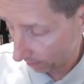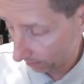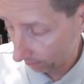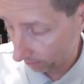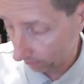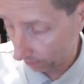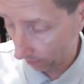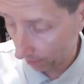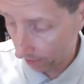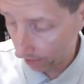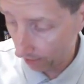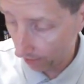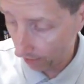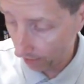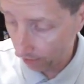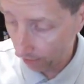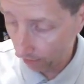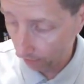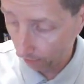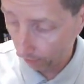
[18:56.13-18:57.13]

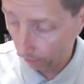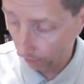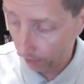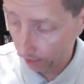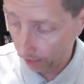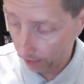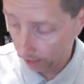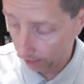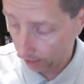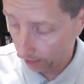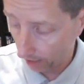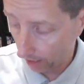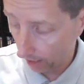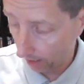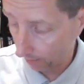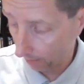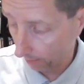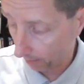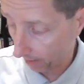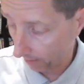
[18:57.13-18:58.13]
Criterion doing a really good
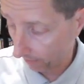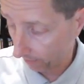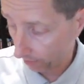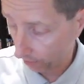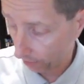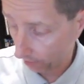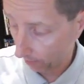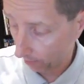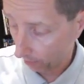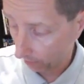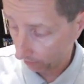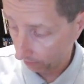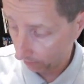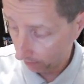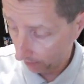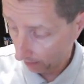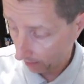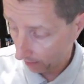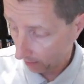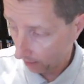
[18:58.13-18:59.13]
job. I'm having trouble.
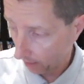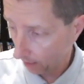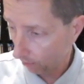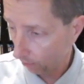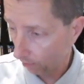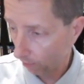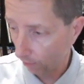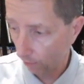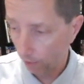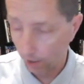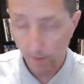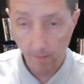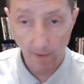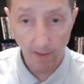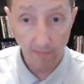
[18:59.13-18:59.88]
We'll worry about